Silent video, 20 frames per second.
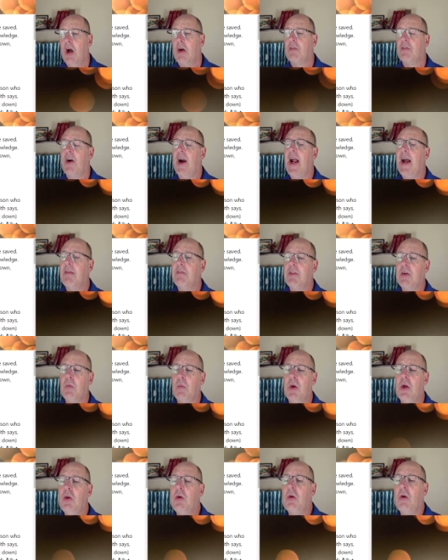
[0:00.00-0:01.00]
For
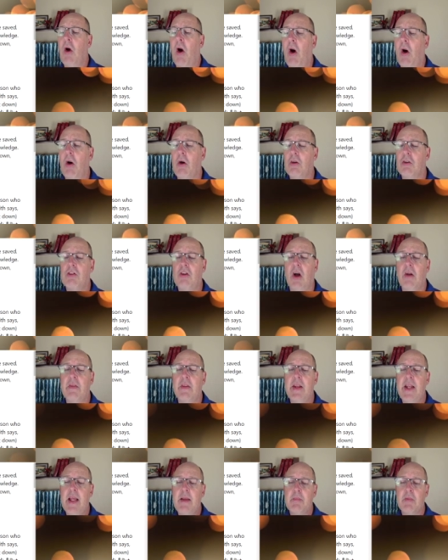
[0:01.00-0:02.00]
everyone who calls on
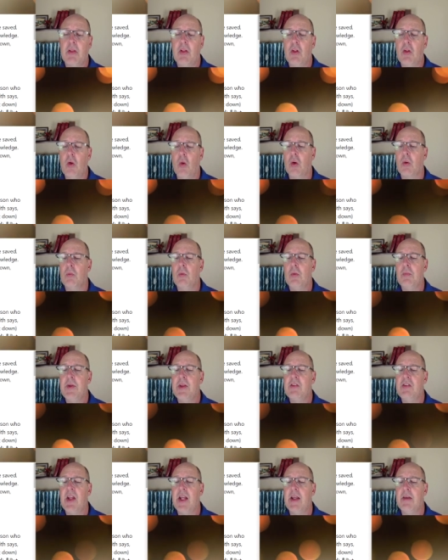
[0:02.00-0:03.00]
the name of the Lord will be
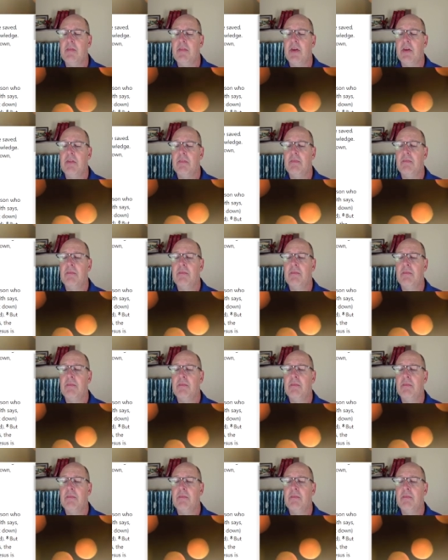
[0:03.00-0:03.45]
saved.